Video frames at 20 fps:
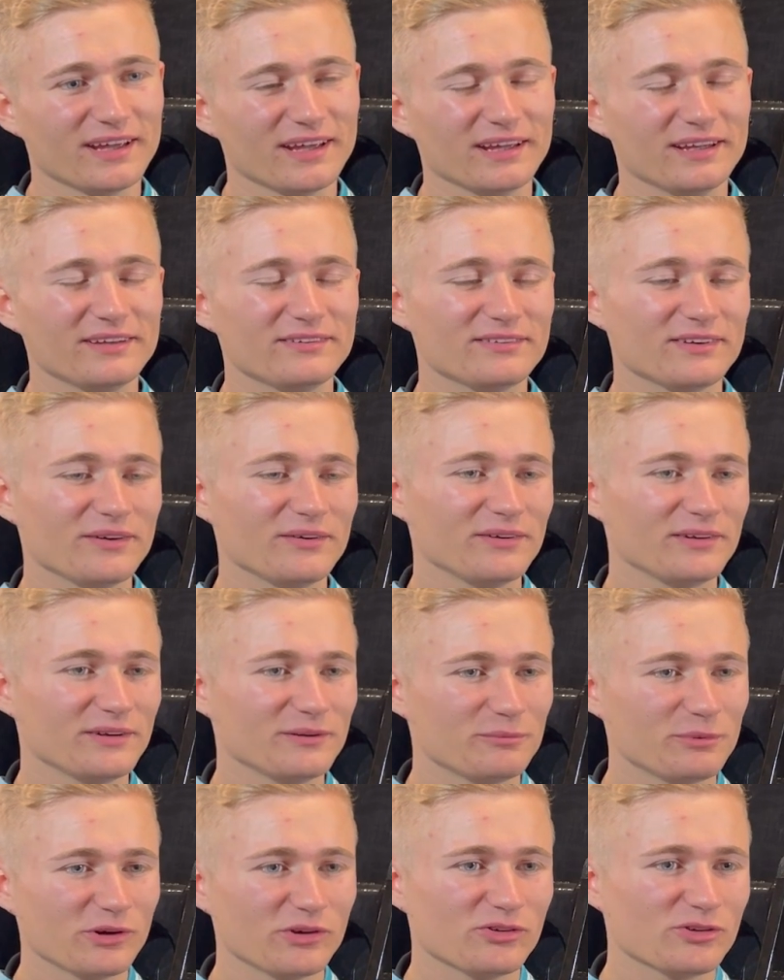So in the
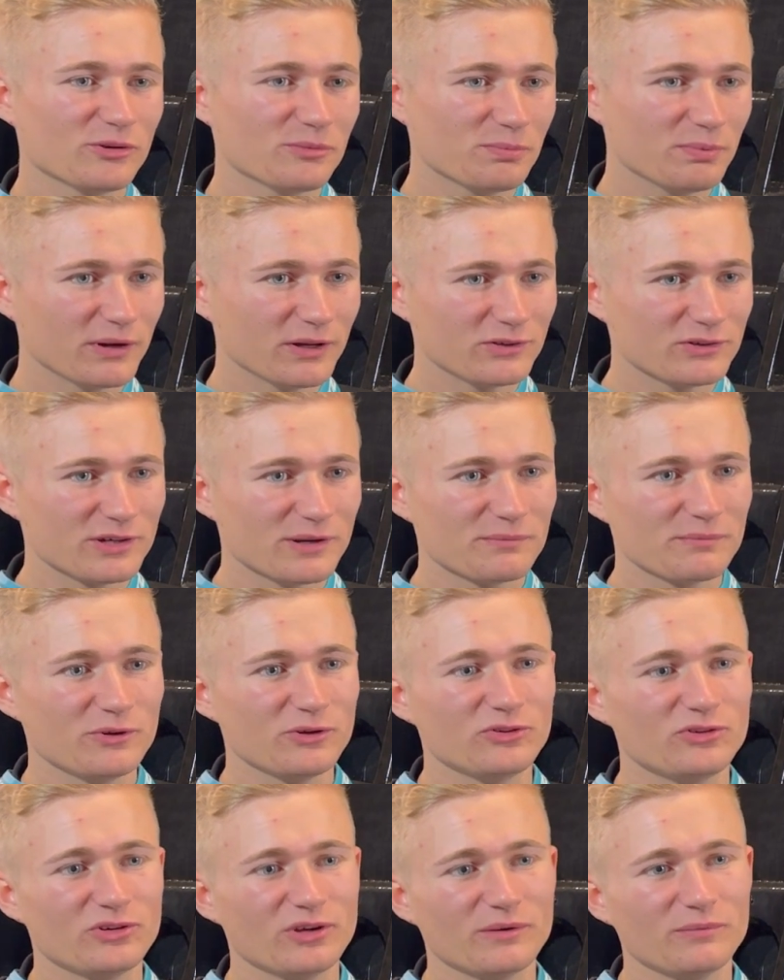British Superbike
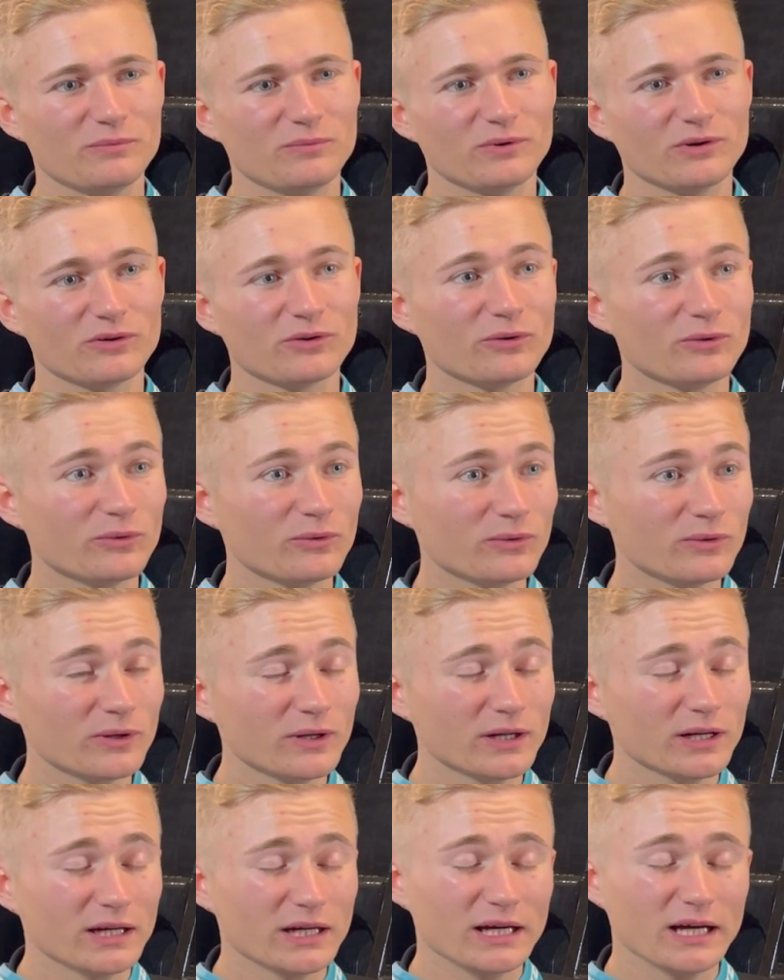Championship, we're all
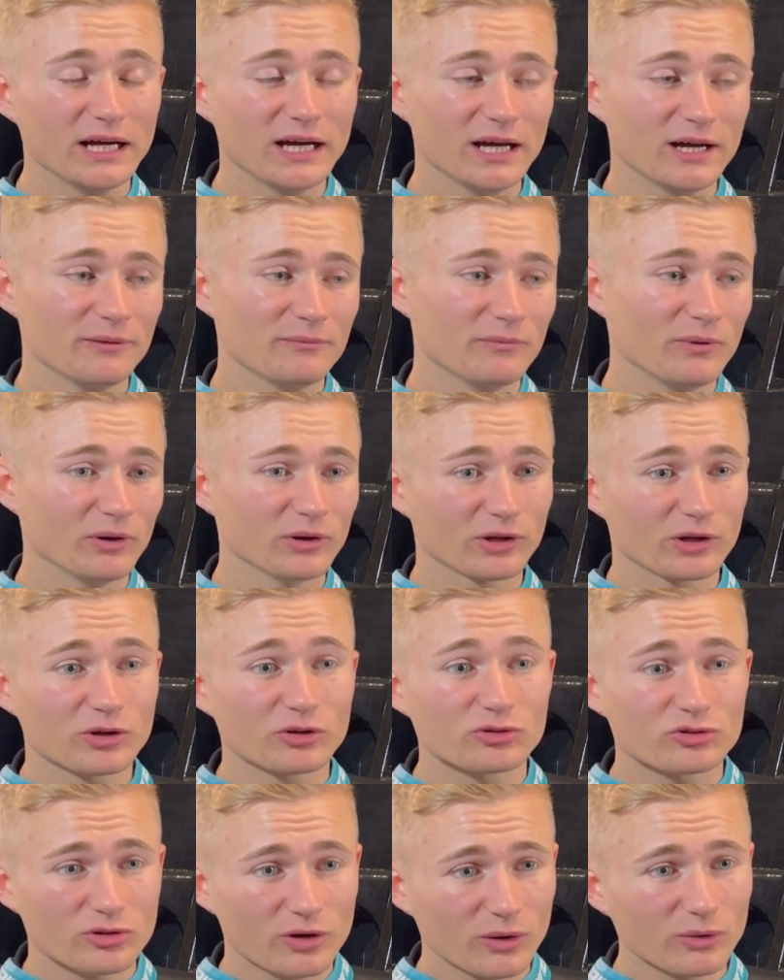on a
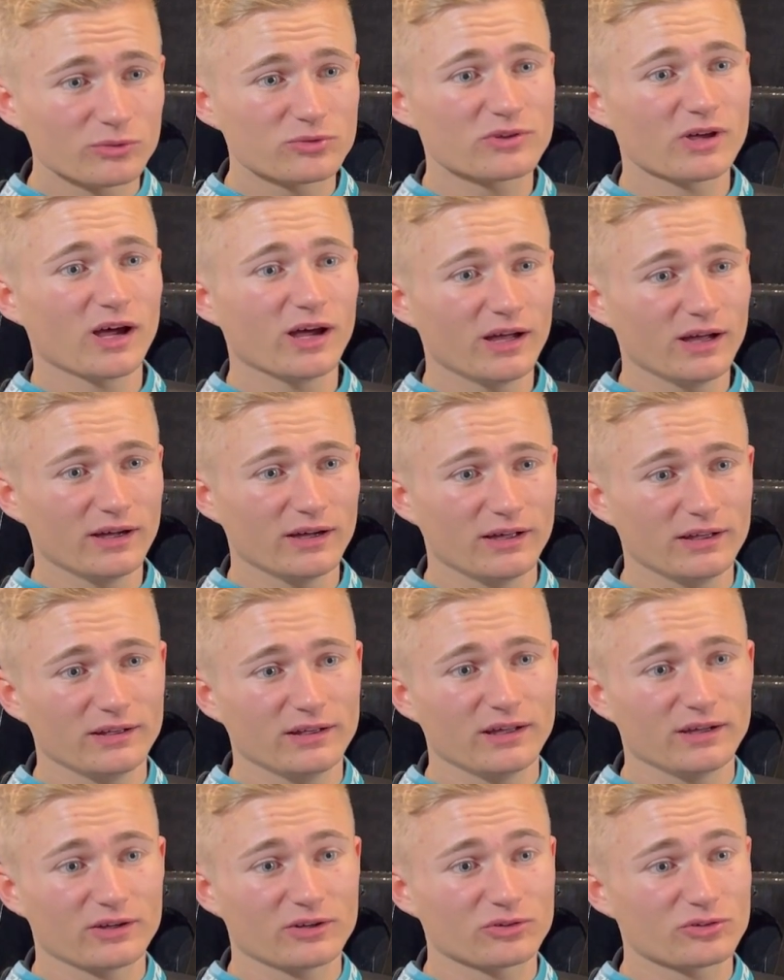controlled tyre, and
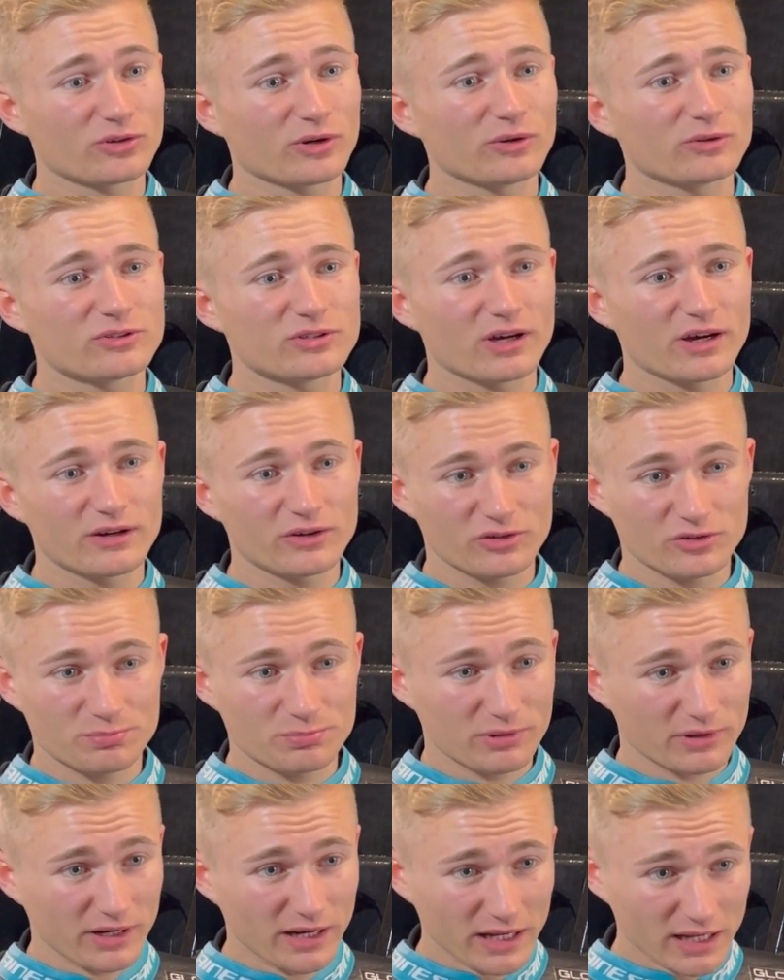that controlled tyre is
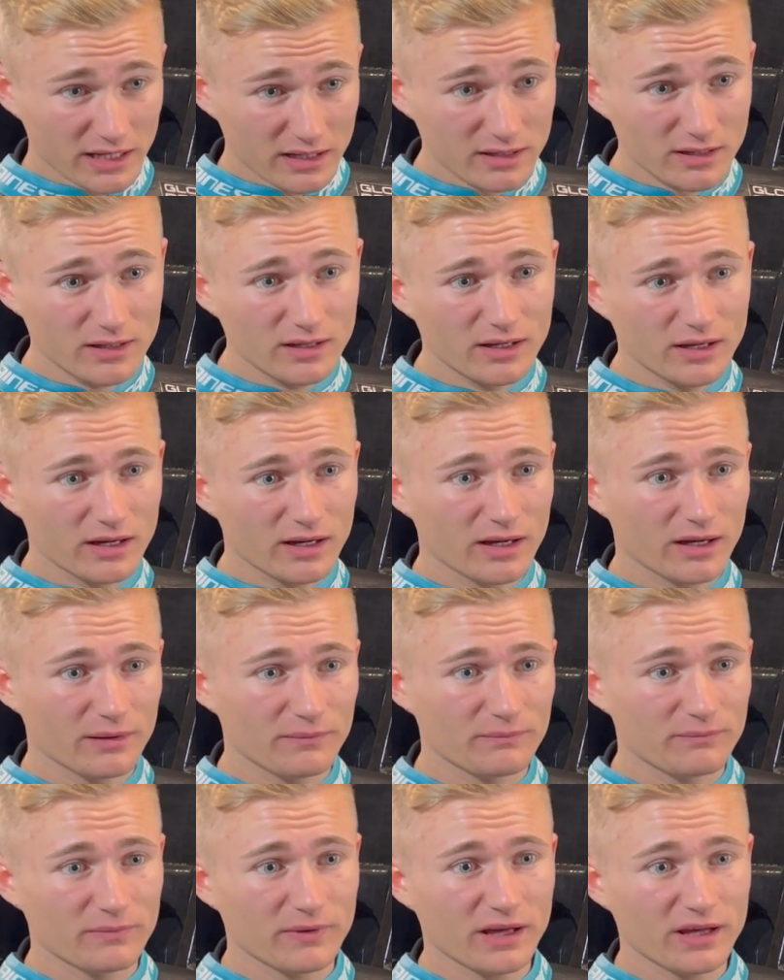Pirelli.
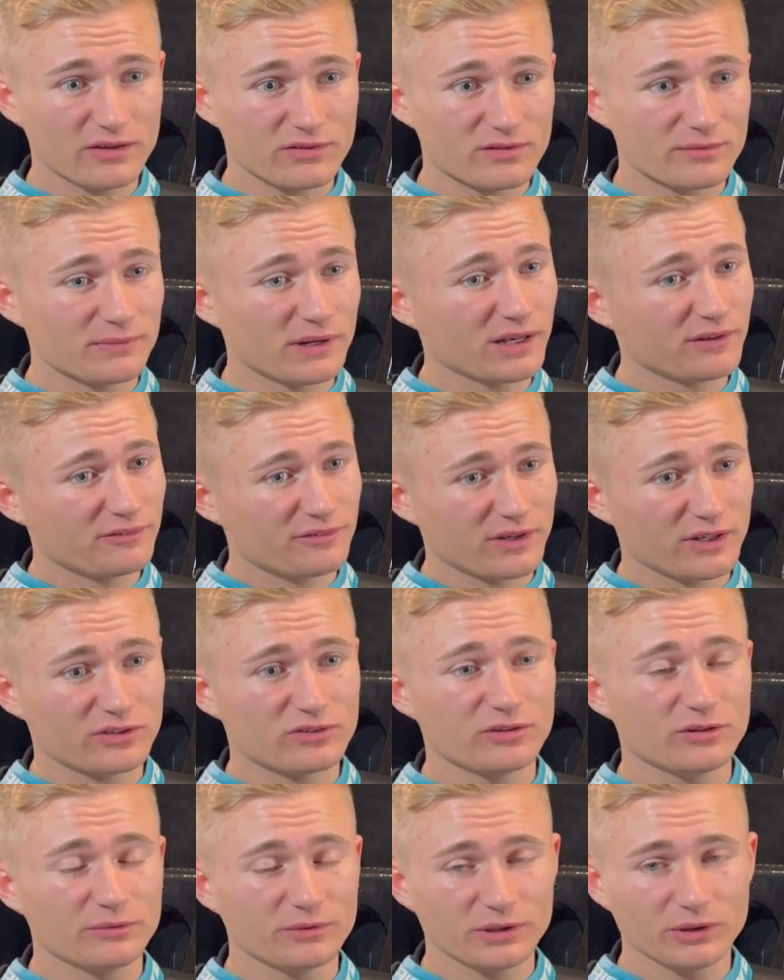That is the manufacturer
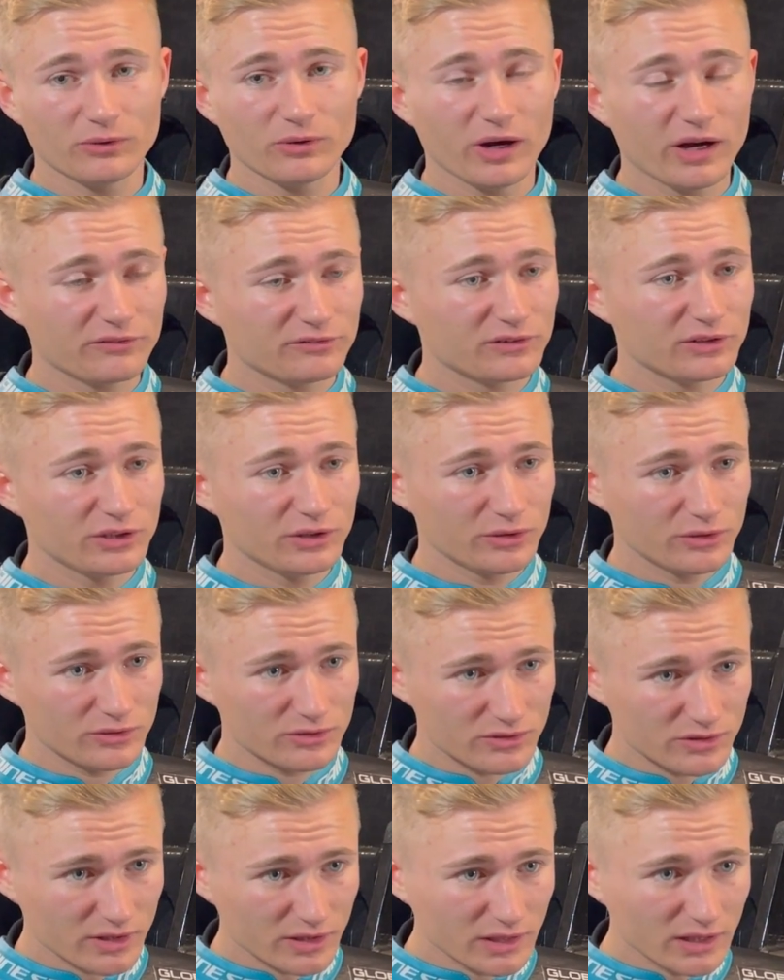that we all have to
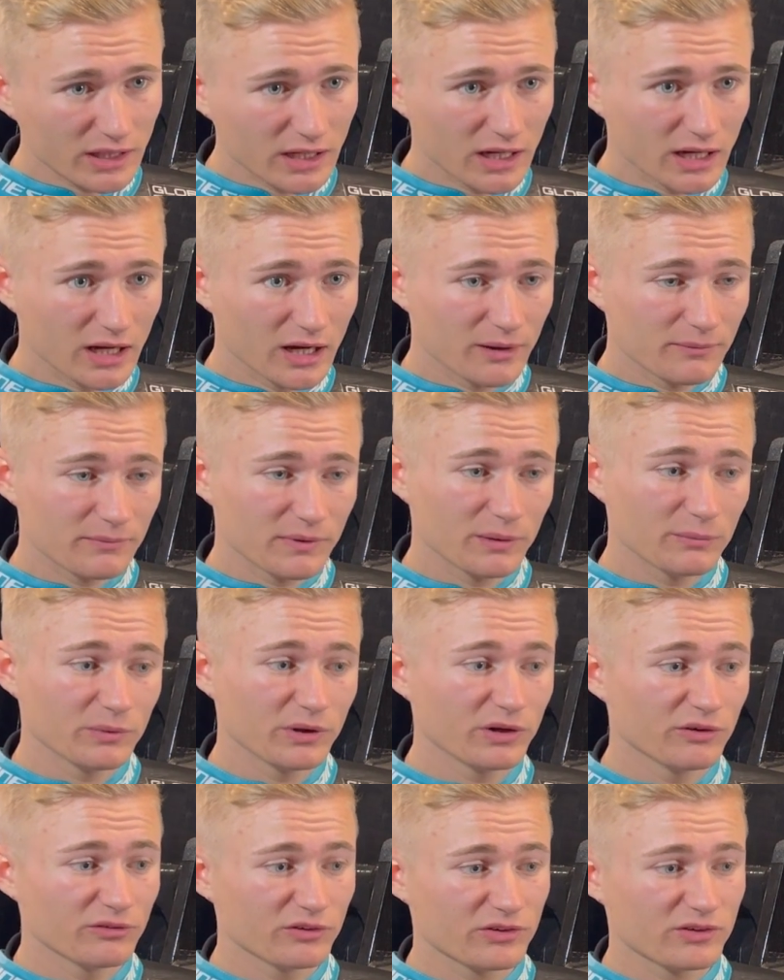use. And we
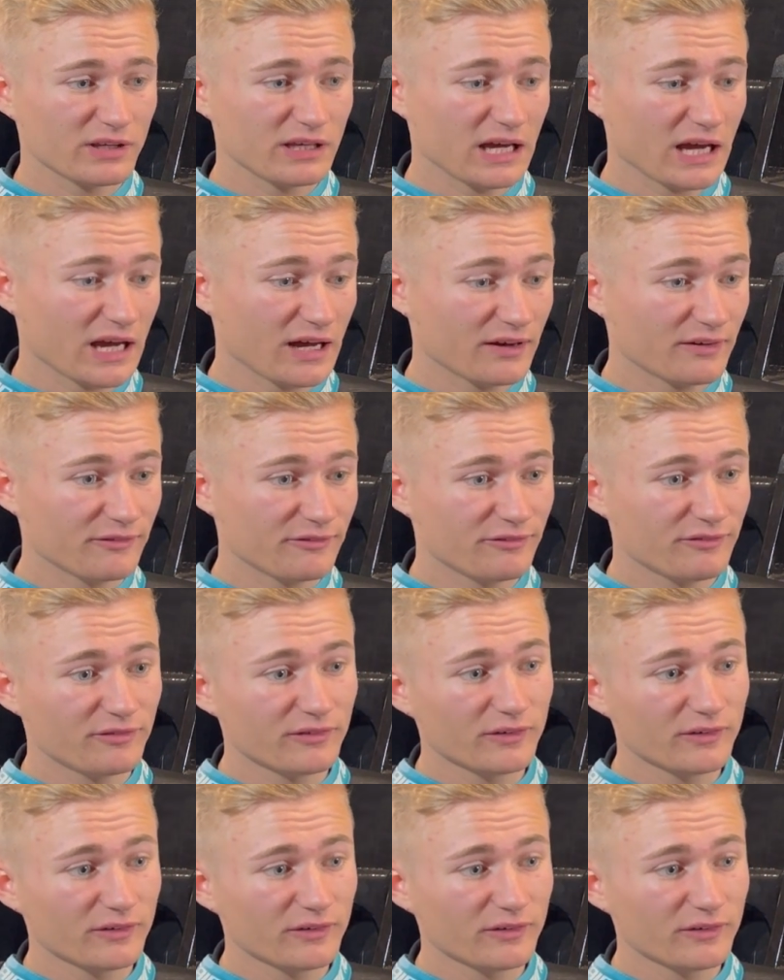obviously have